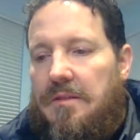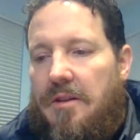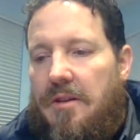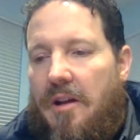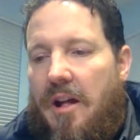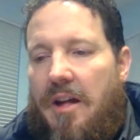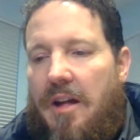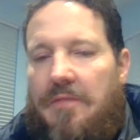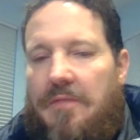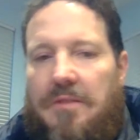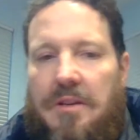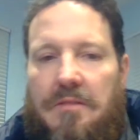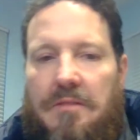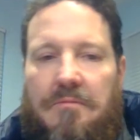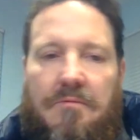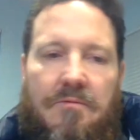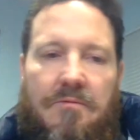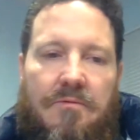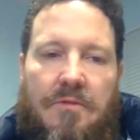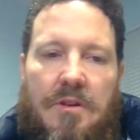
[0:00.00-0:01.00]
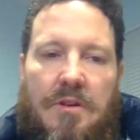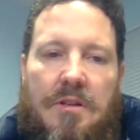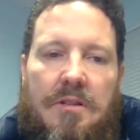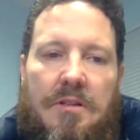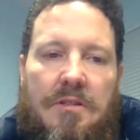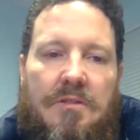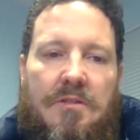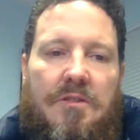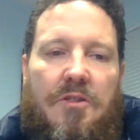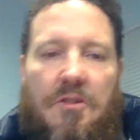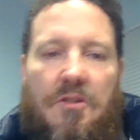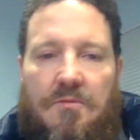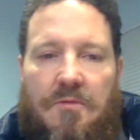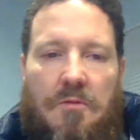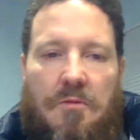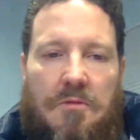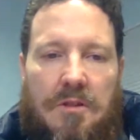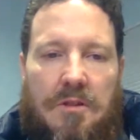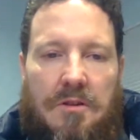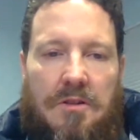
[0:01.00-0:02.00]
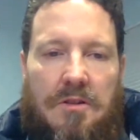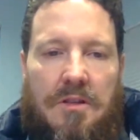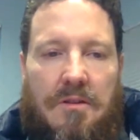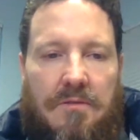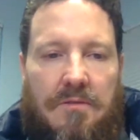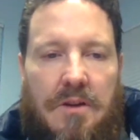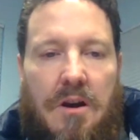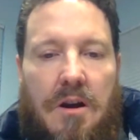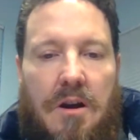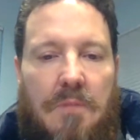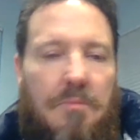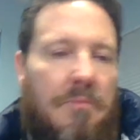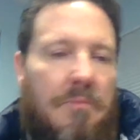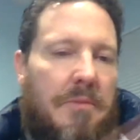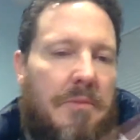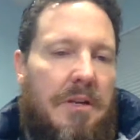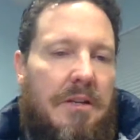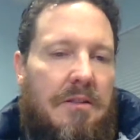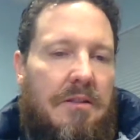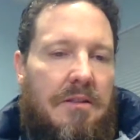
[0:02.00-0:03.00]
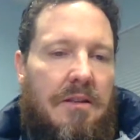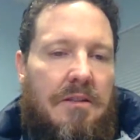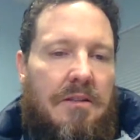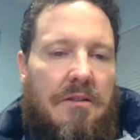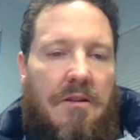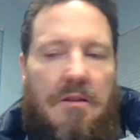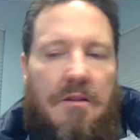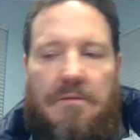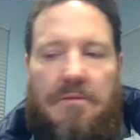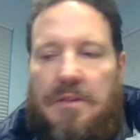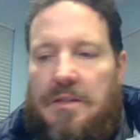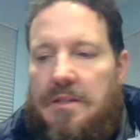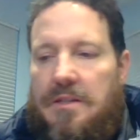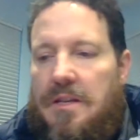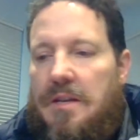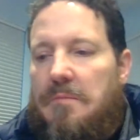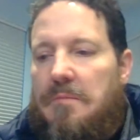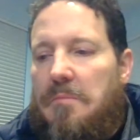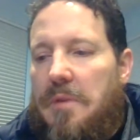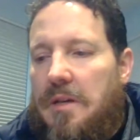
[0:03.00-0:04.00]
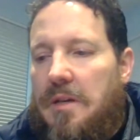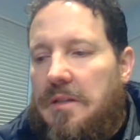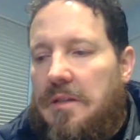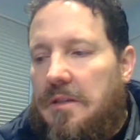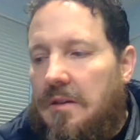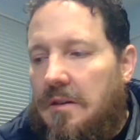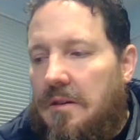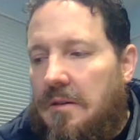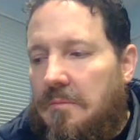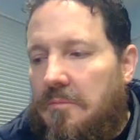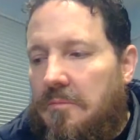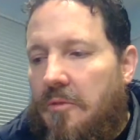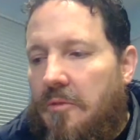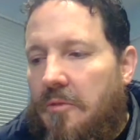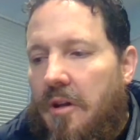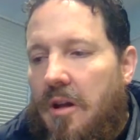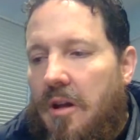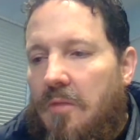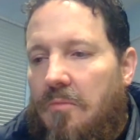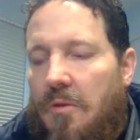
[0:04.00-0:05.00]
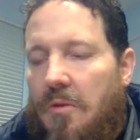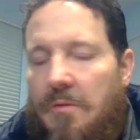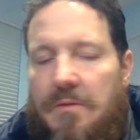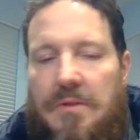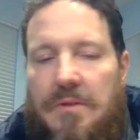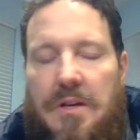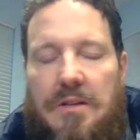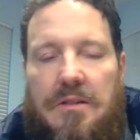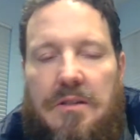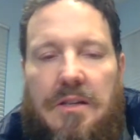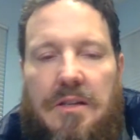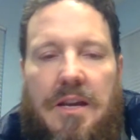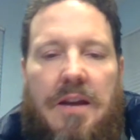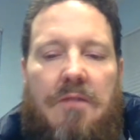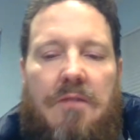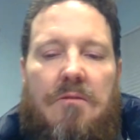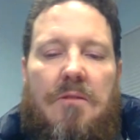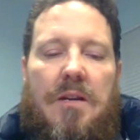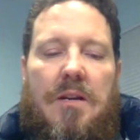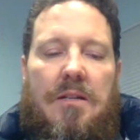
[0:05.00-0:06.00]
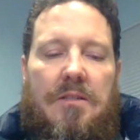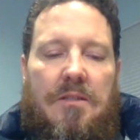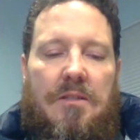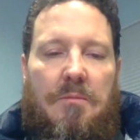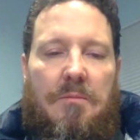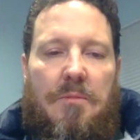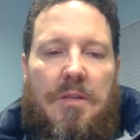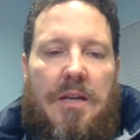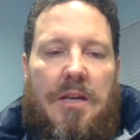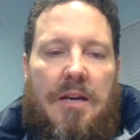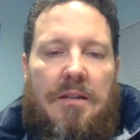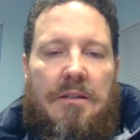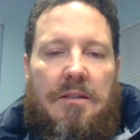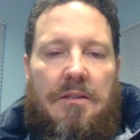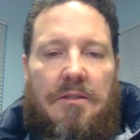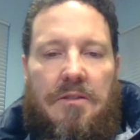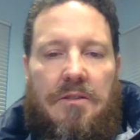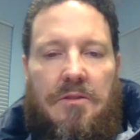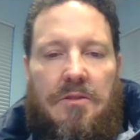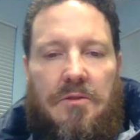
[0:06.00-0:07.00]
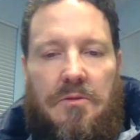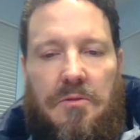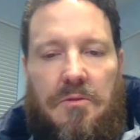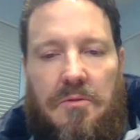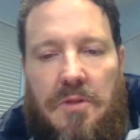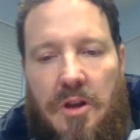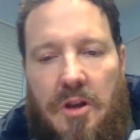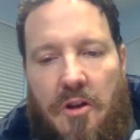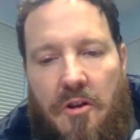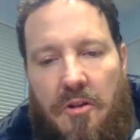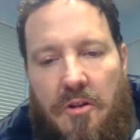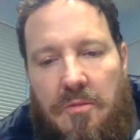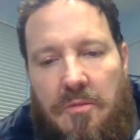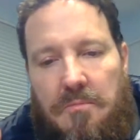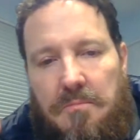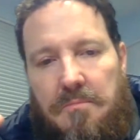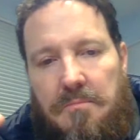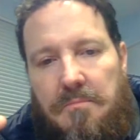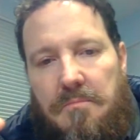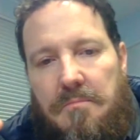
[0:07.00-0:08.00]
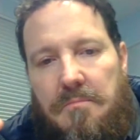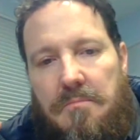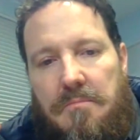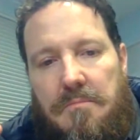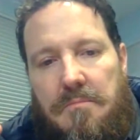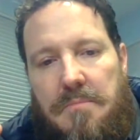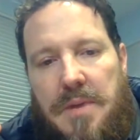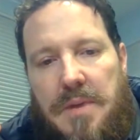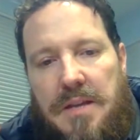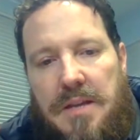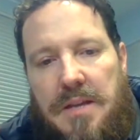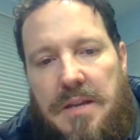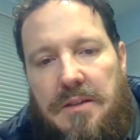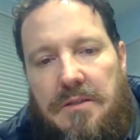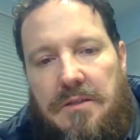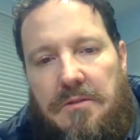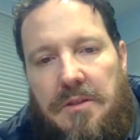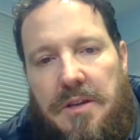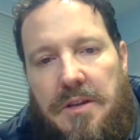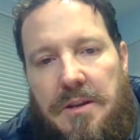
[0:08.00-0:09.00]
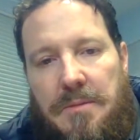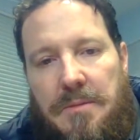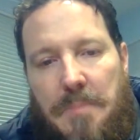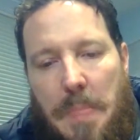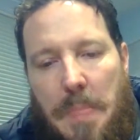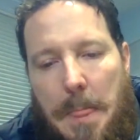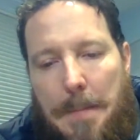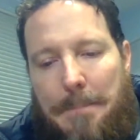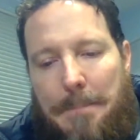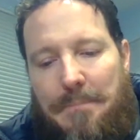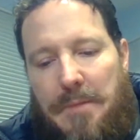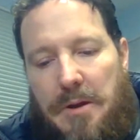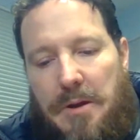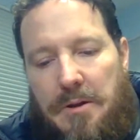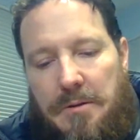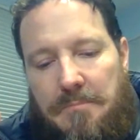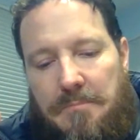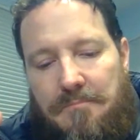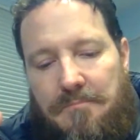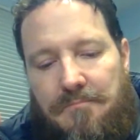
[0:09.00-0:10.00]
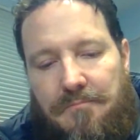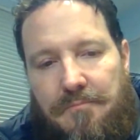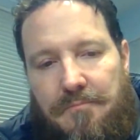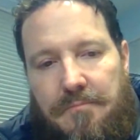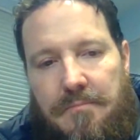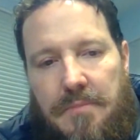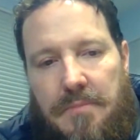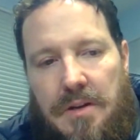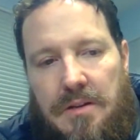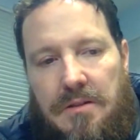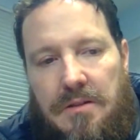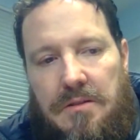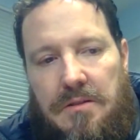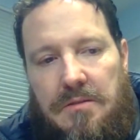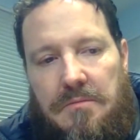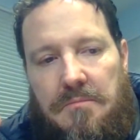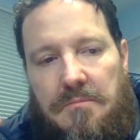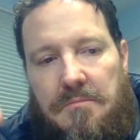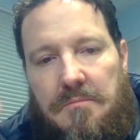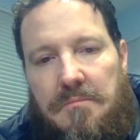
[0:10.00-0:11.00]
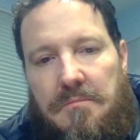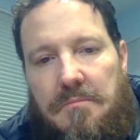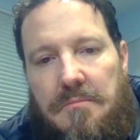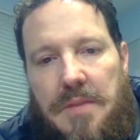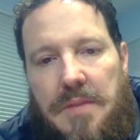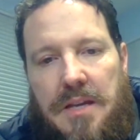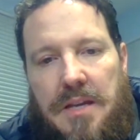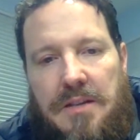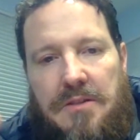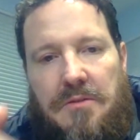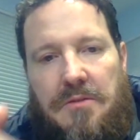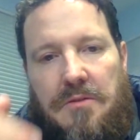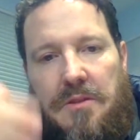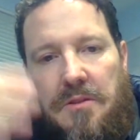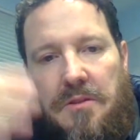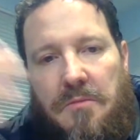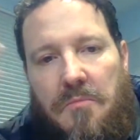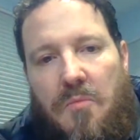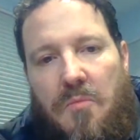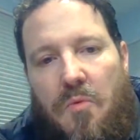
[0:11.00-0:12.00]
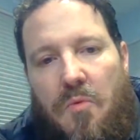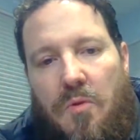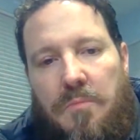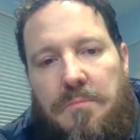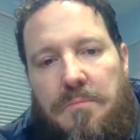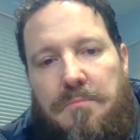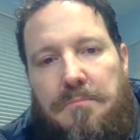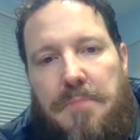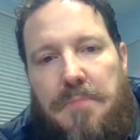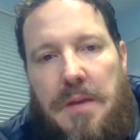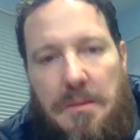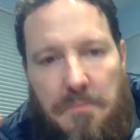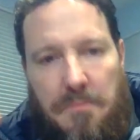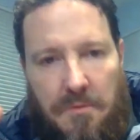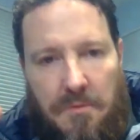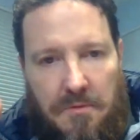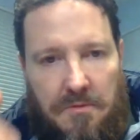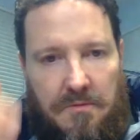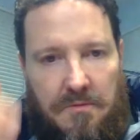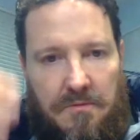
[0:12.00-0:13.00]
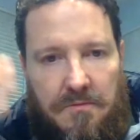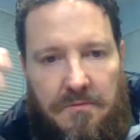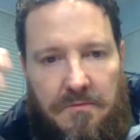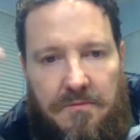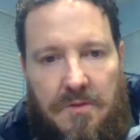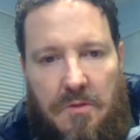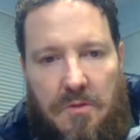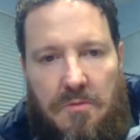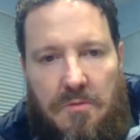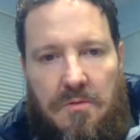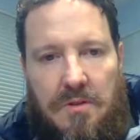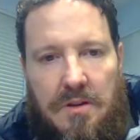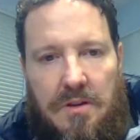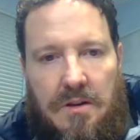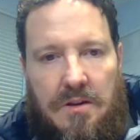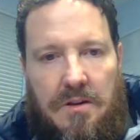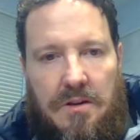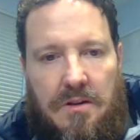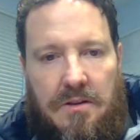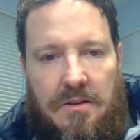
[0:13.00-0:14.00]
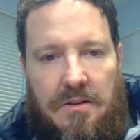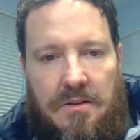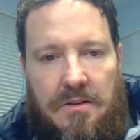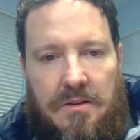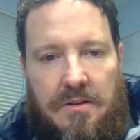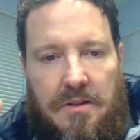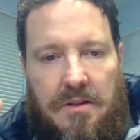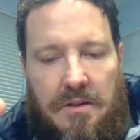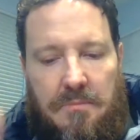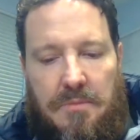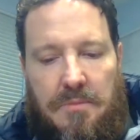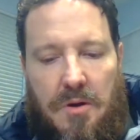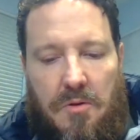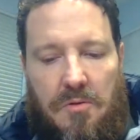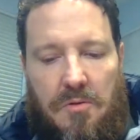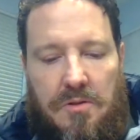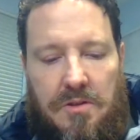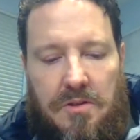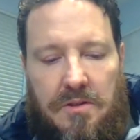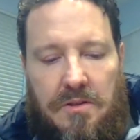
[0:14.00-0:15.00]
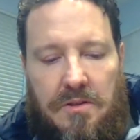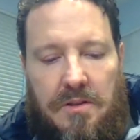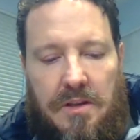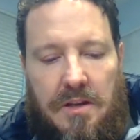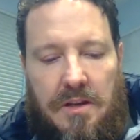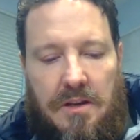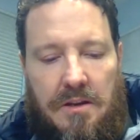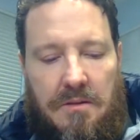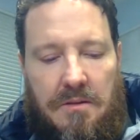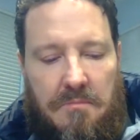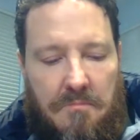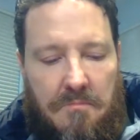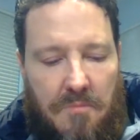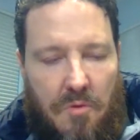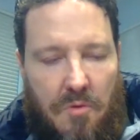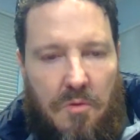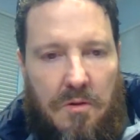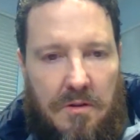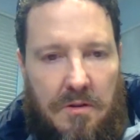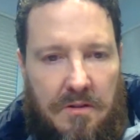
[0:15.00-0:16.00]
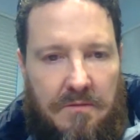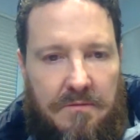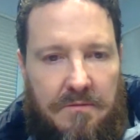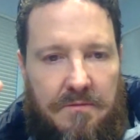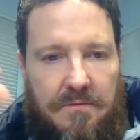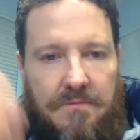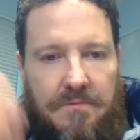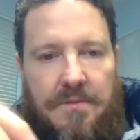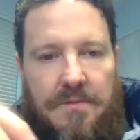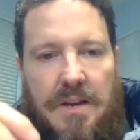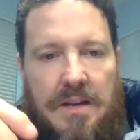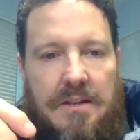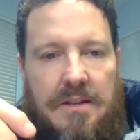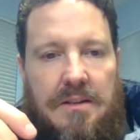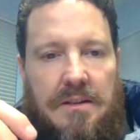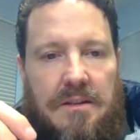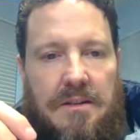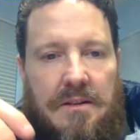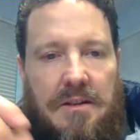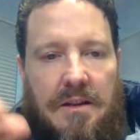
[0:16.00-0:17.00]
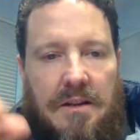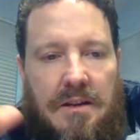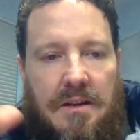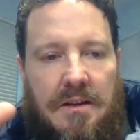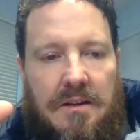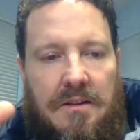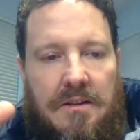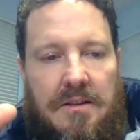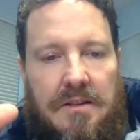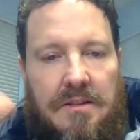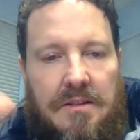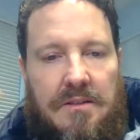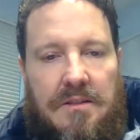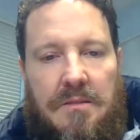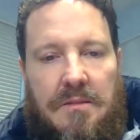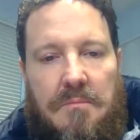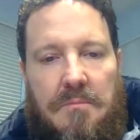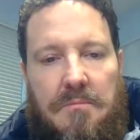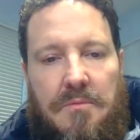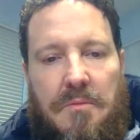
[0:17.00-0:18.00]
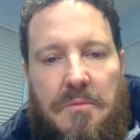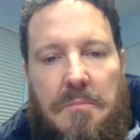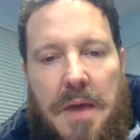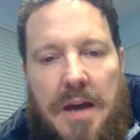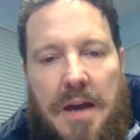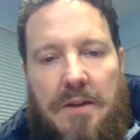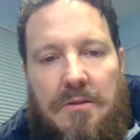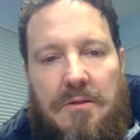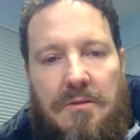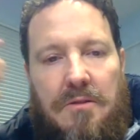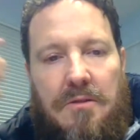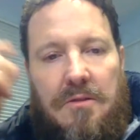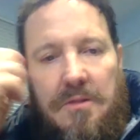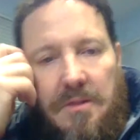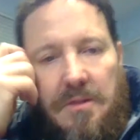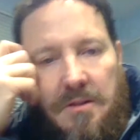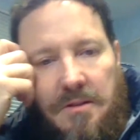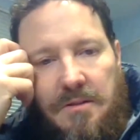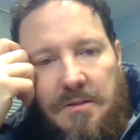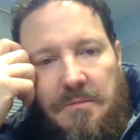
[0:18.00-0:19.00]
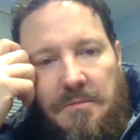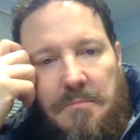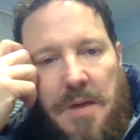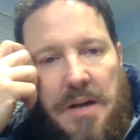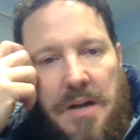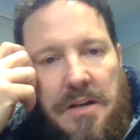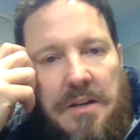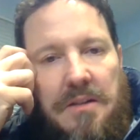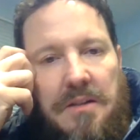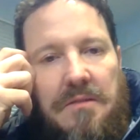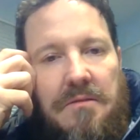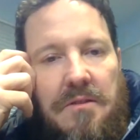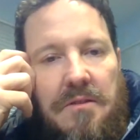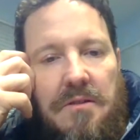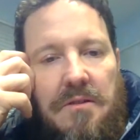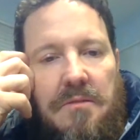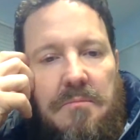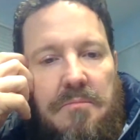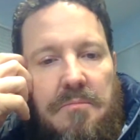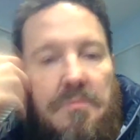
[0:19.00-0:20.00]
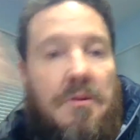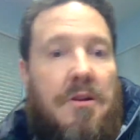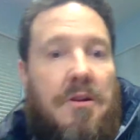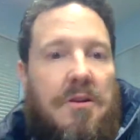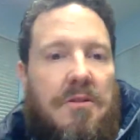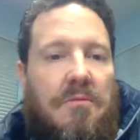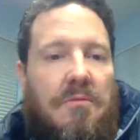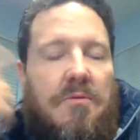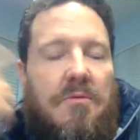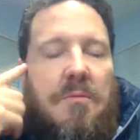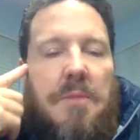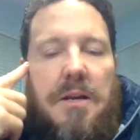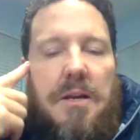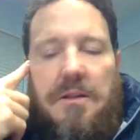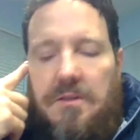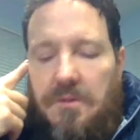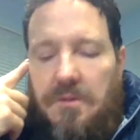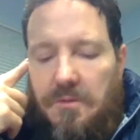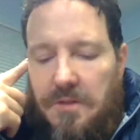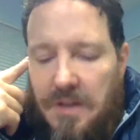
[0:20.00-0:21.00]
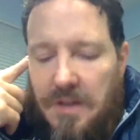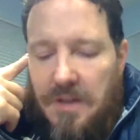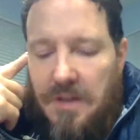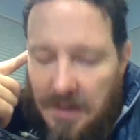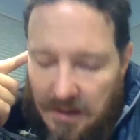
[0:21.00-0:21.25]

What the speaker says: having friends just vote their stuff up. I mean, it's an obvious thing, but what we've done to counteract some of that is to basically make it so that the more people vote on a post, the more affected is the matter mining production from that. So